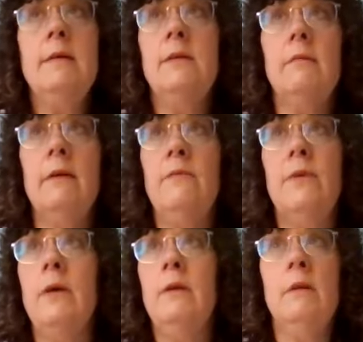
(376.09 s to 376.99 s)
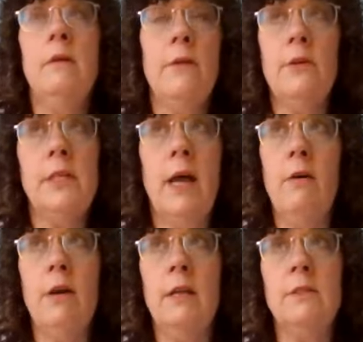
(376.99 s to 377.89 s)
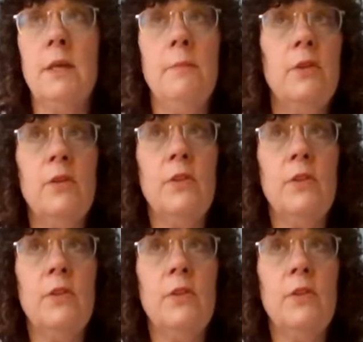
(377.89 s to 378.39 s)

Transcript: to live in another town, and some of the